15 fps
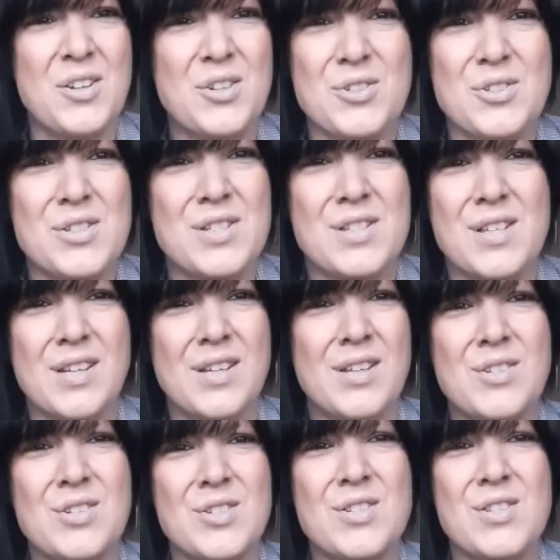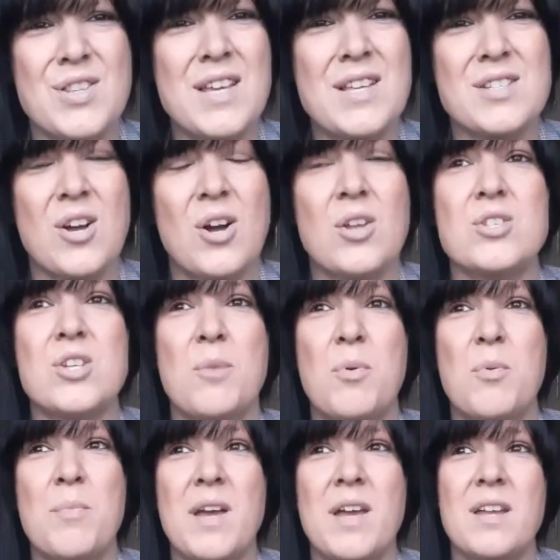just just things got on top of
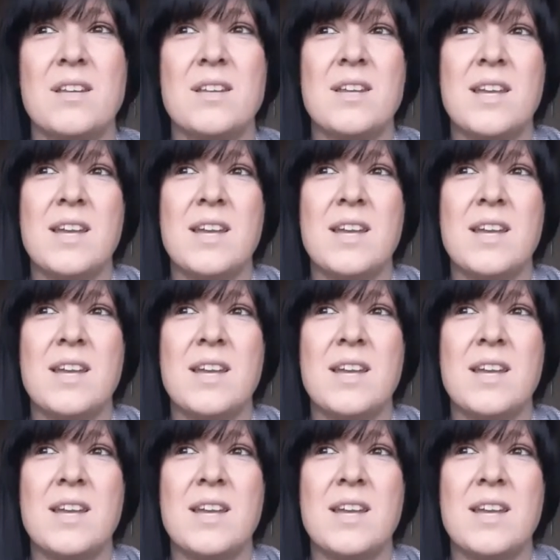me and